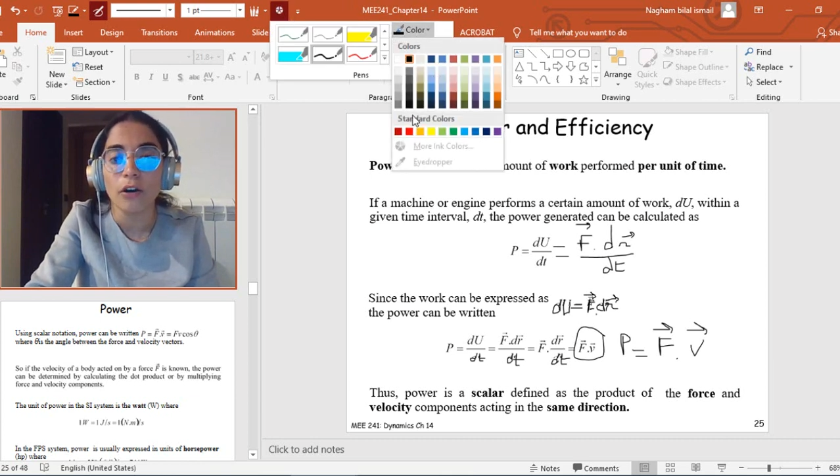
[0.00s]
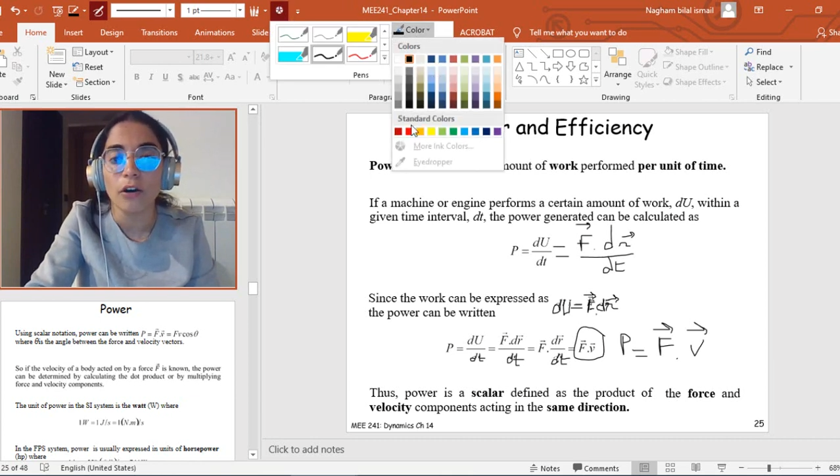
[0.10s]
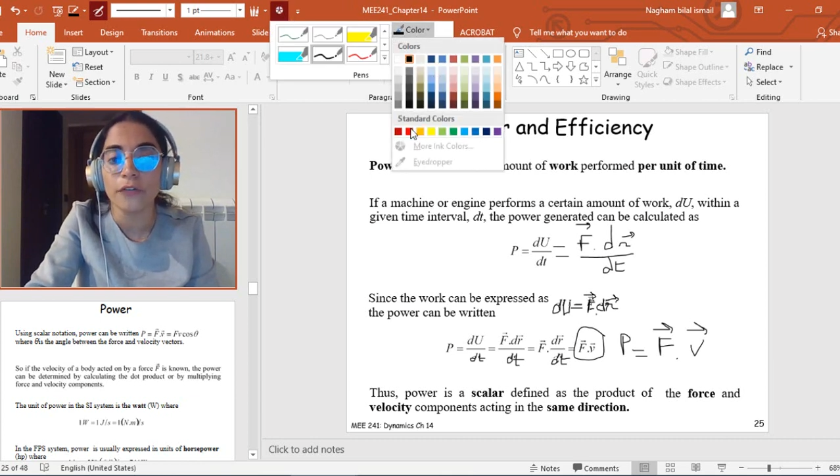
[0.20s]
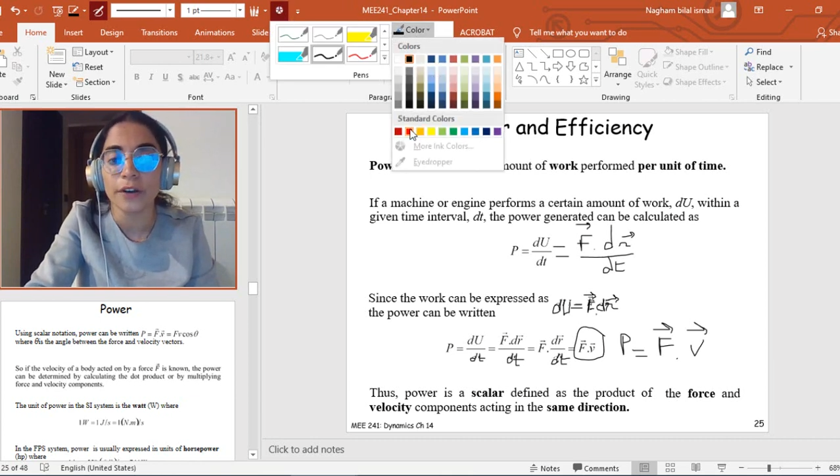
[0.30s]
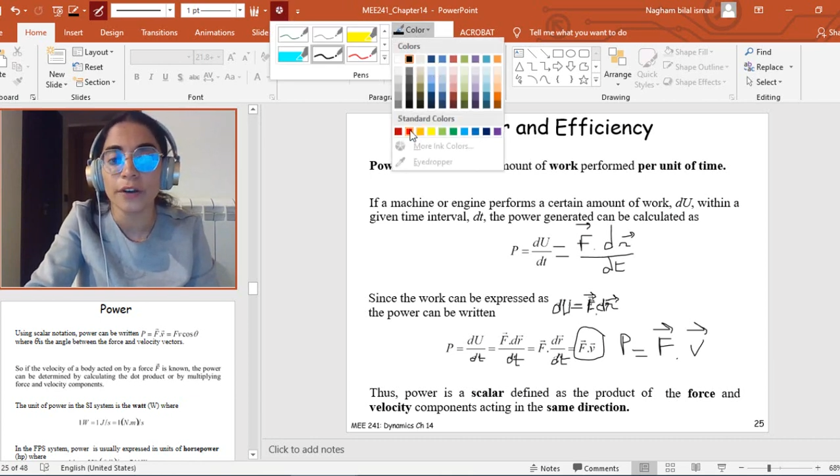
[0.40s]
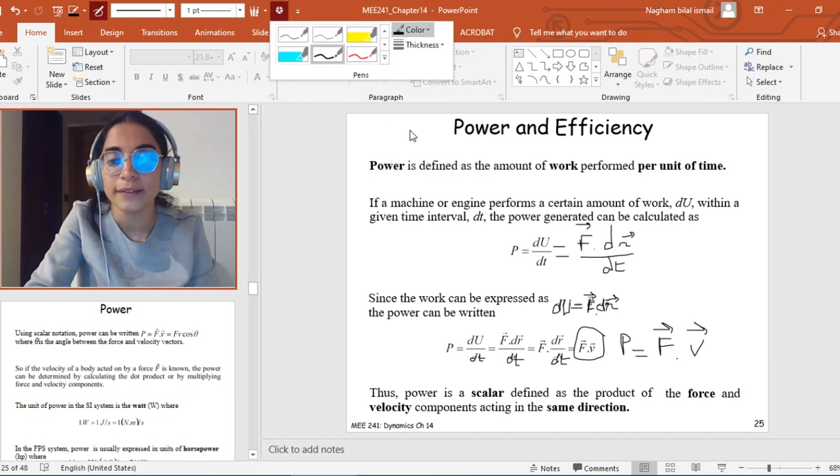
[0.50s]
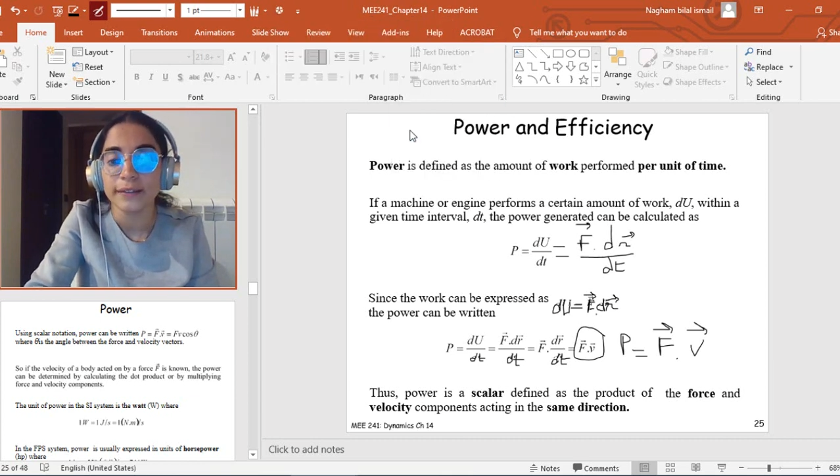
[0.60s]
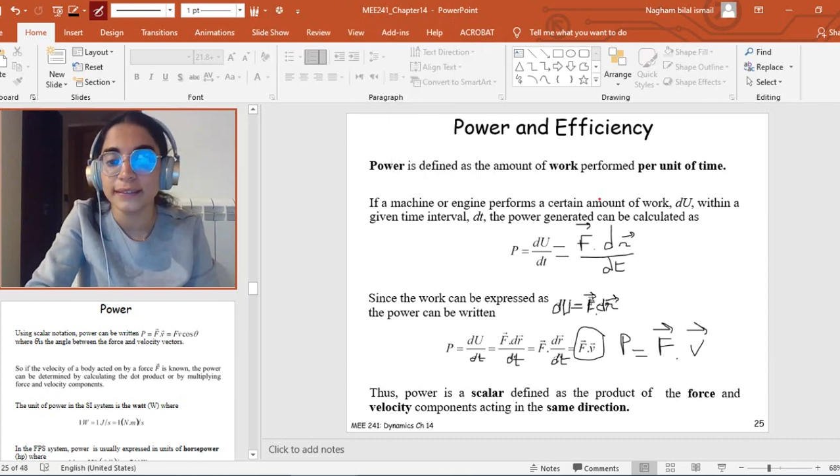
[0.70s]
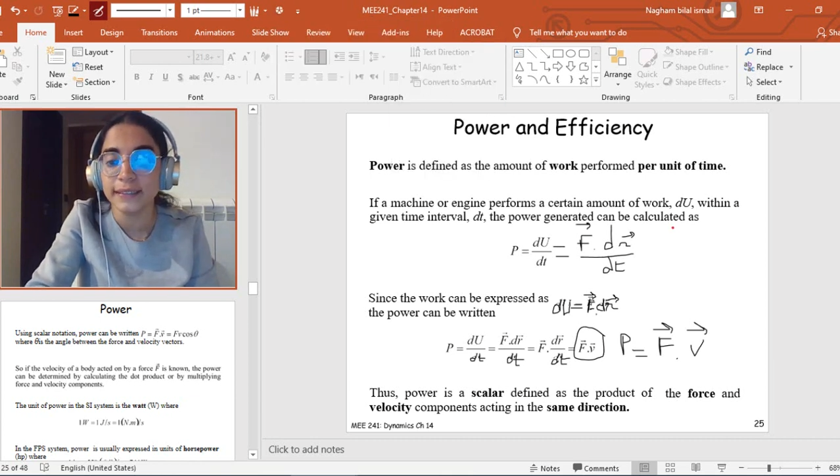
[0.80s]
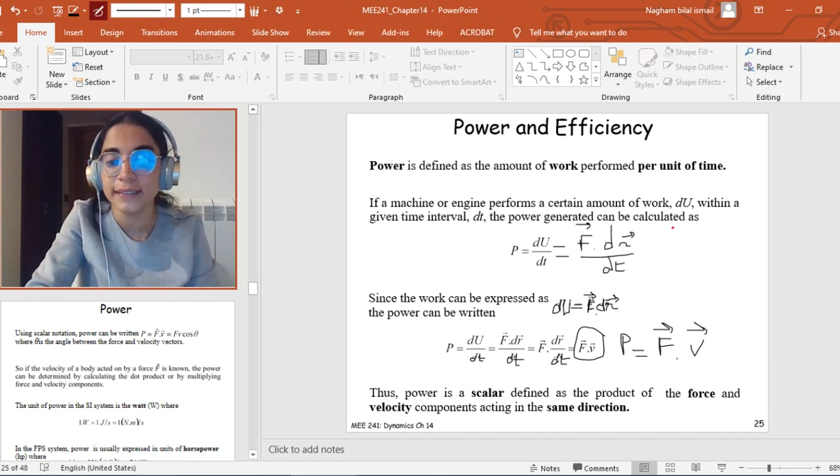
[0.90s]
over
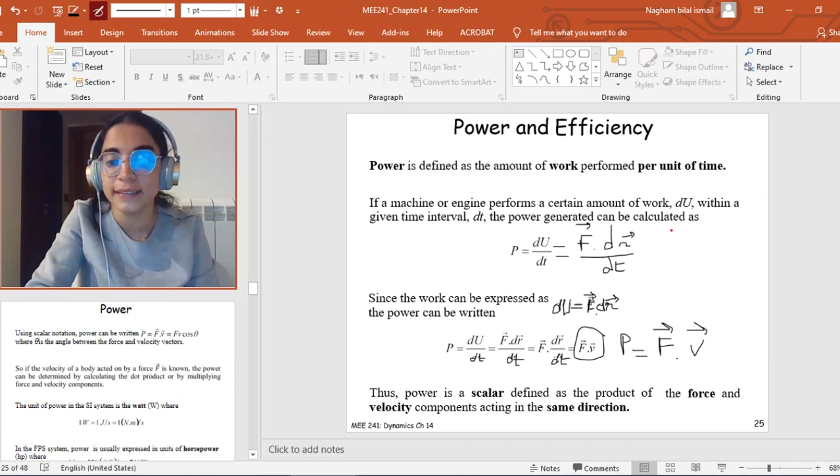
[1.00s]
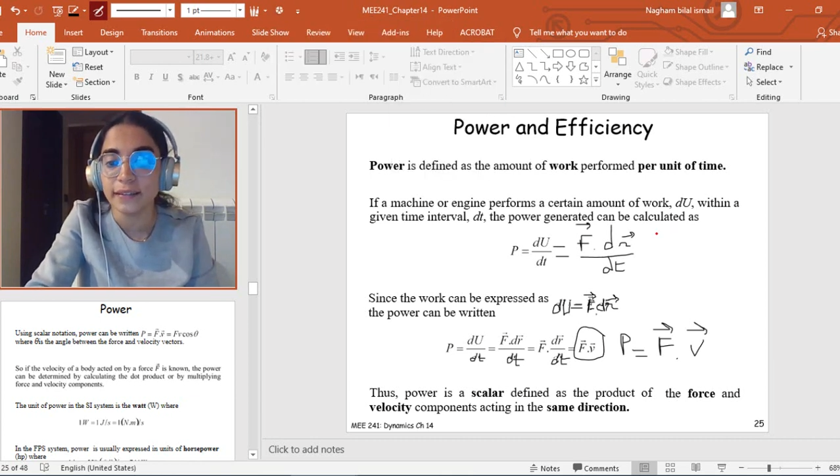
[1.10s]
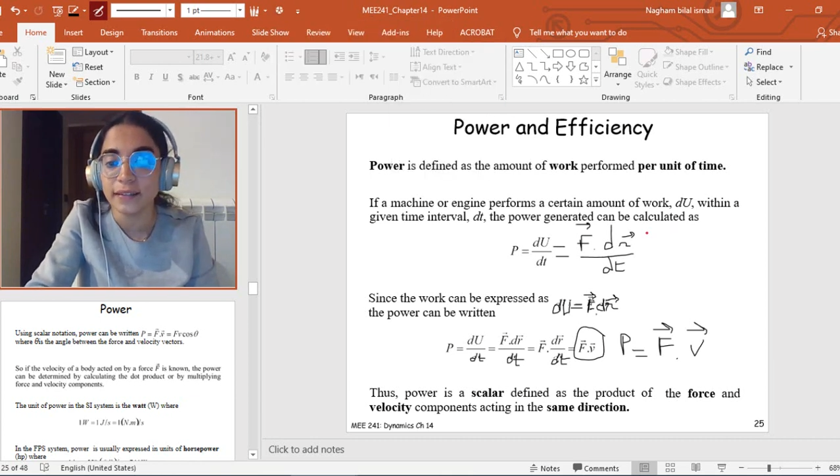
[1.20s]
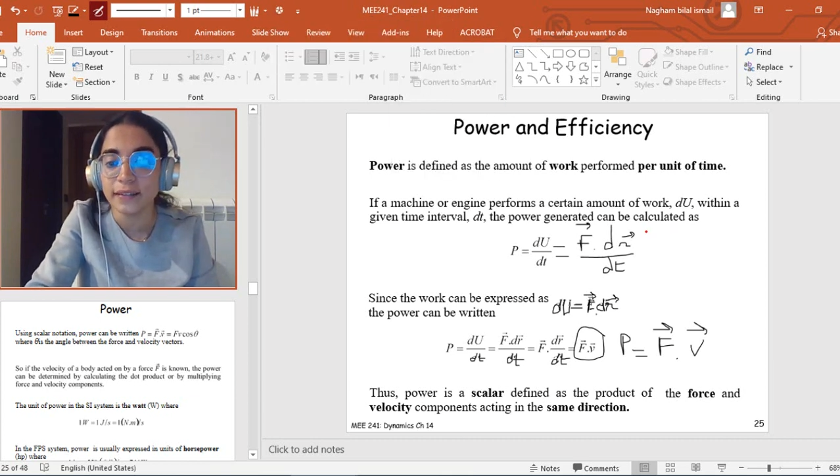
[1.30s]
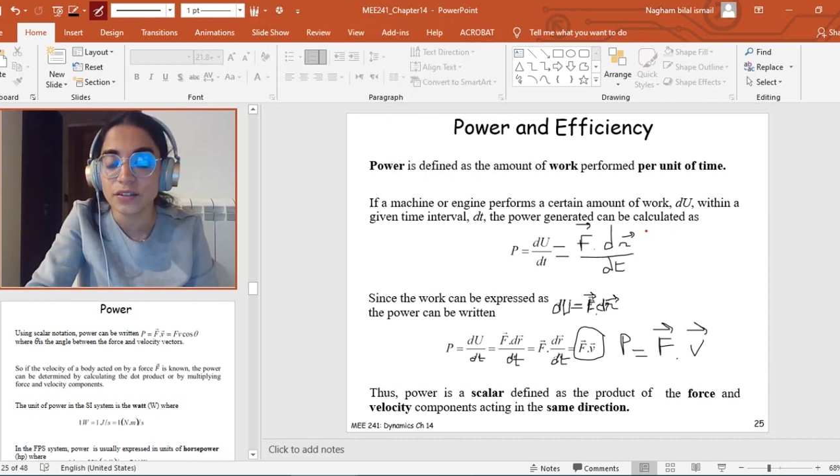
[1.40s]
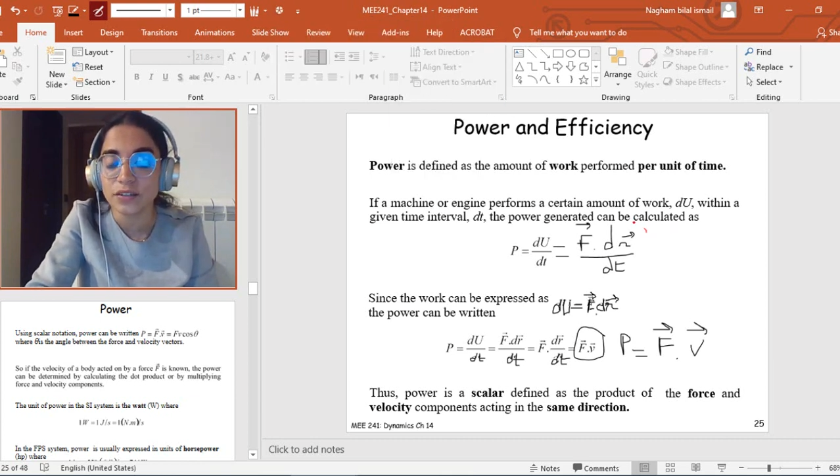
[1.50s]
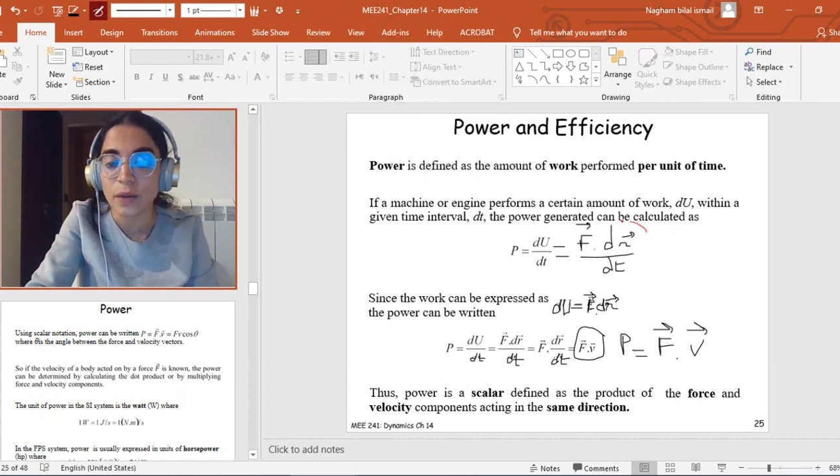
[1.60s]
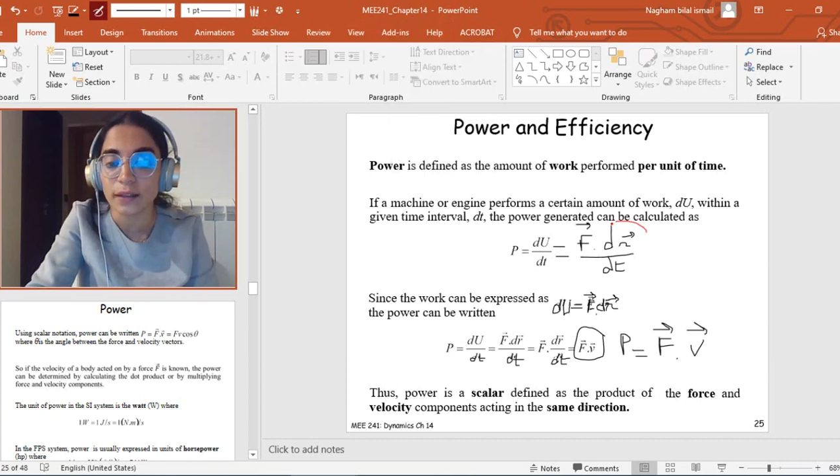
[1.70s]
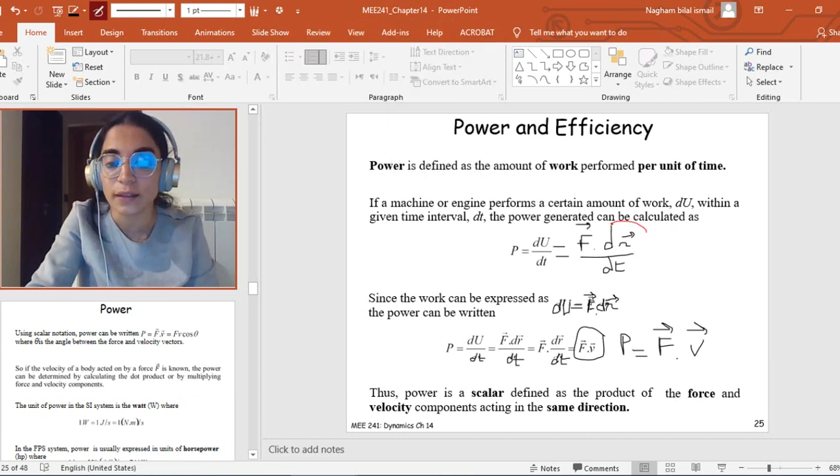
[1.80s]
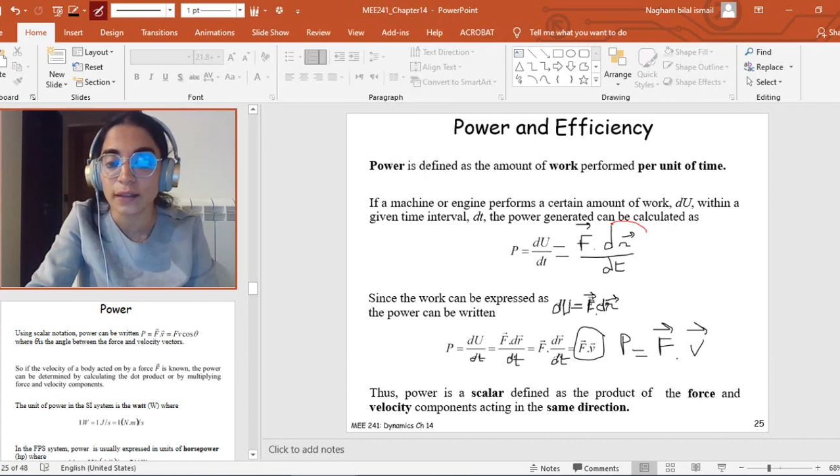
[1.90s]
dt? This
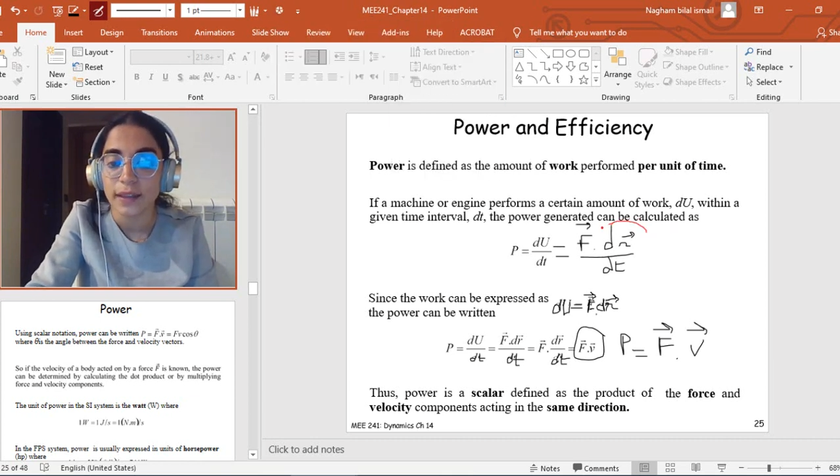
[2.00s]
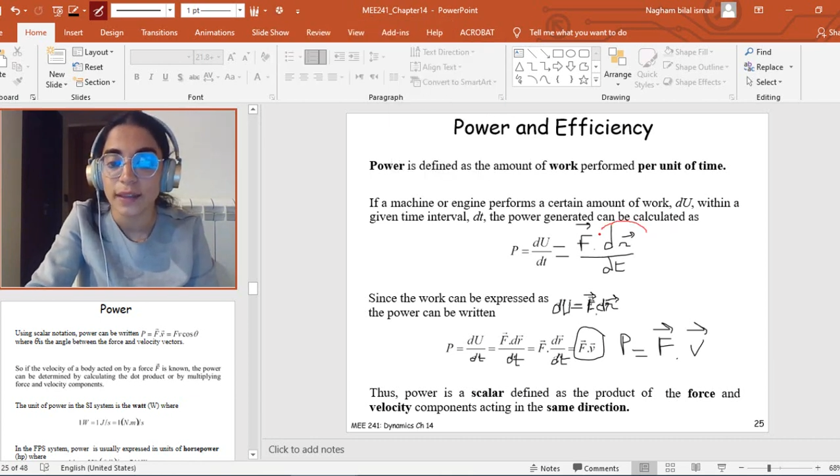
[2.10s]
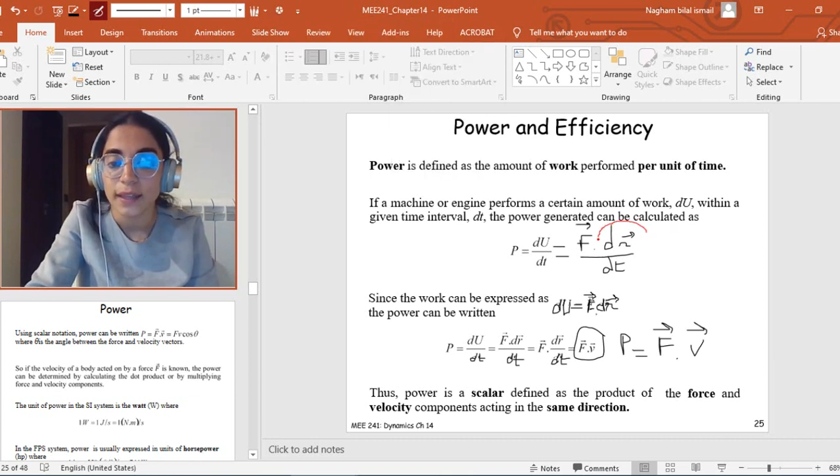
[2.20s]
is what?